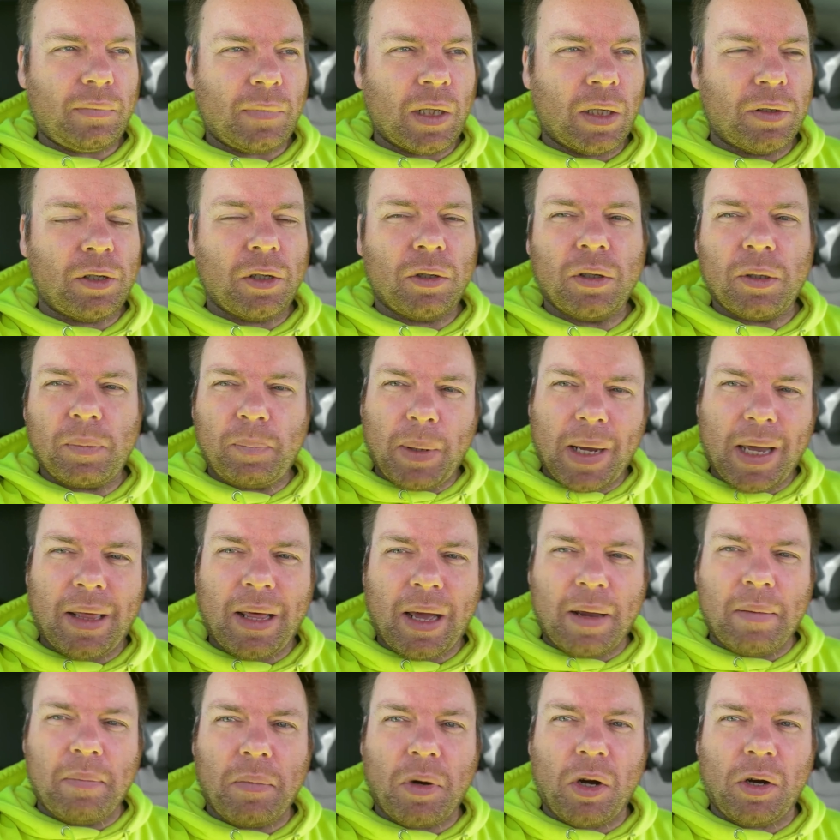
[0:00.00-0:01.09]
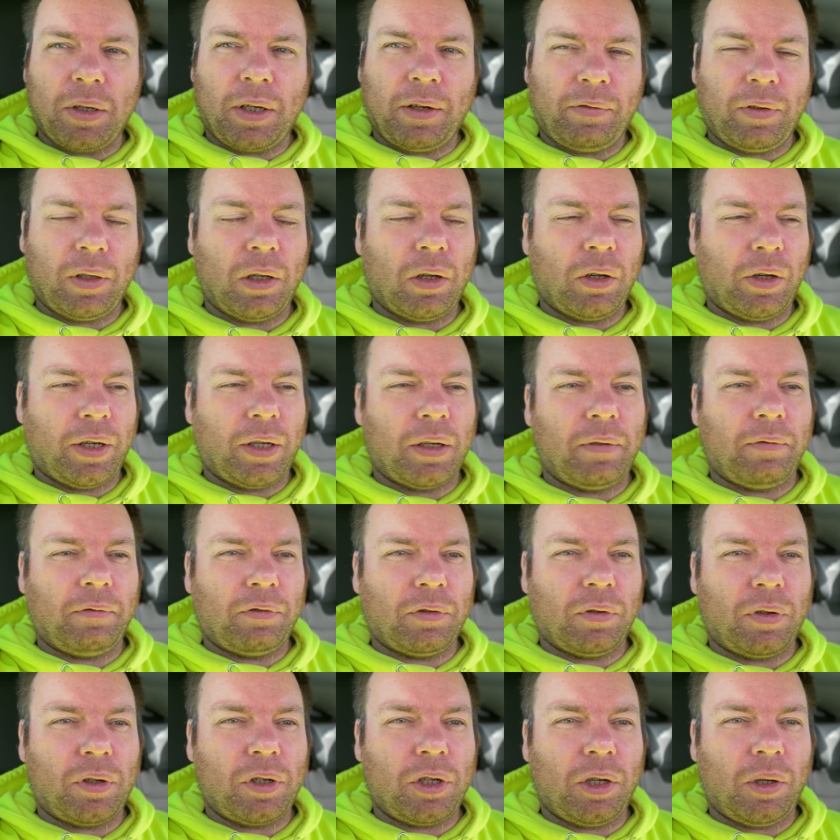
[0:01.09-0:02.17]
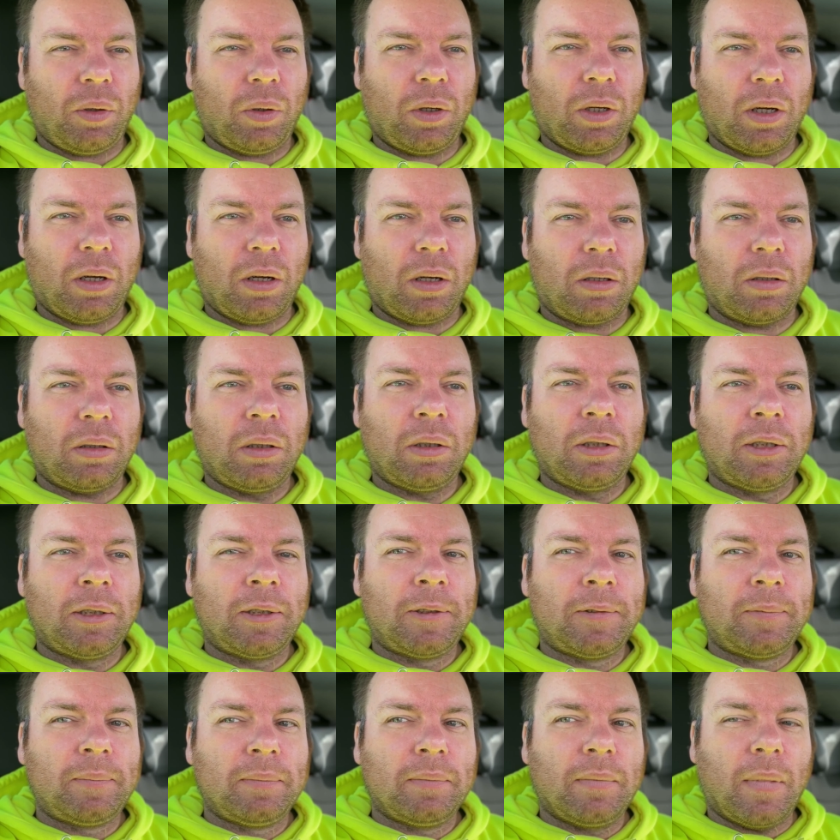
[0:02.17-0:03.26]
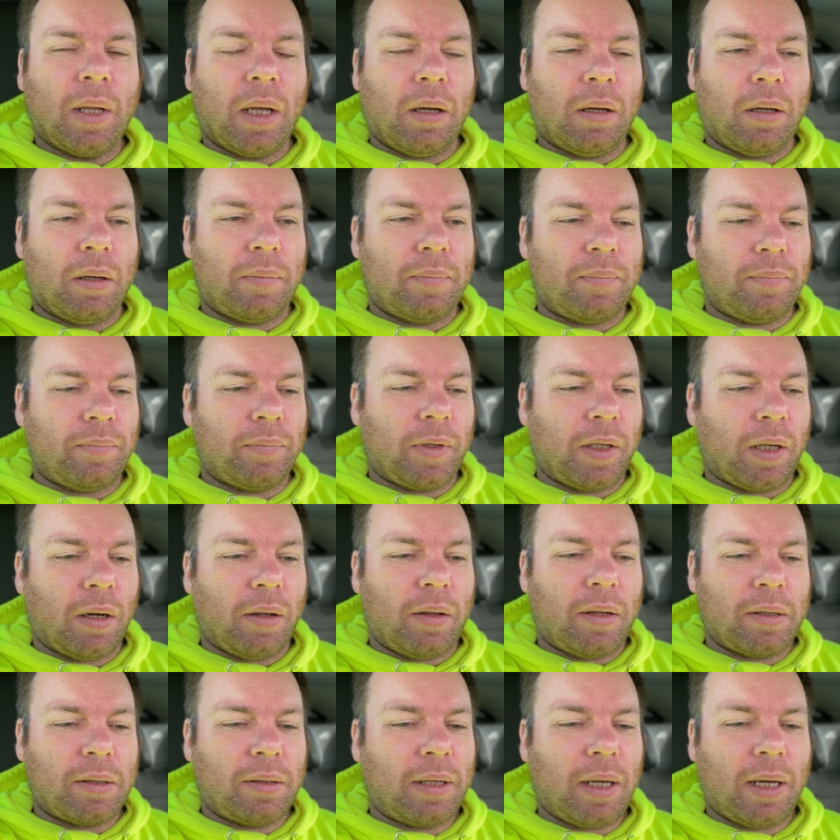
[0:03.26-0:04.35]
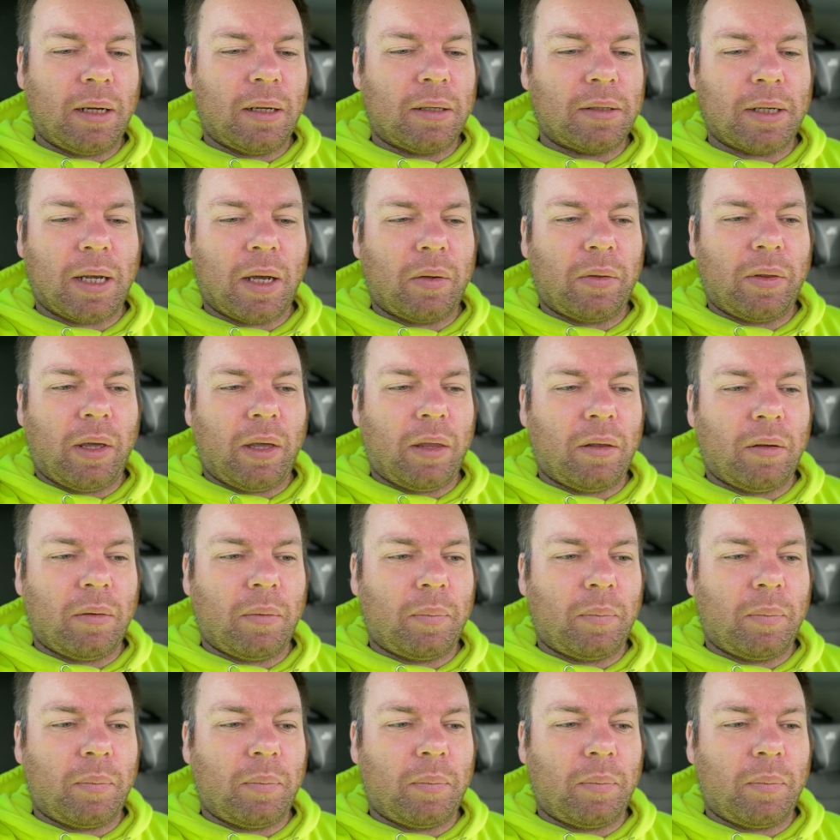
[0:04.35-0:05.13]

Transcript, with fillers: So just bear that in mind if you're looking for a new car. Um, you know, there's dealers out there that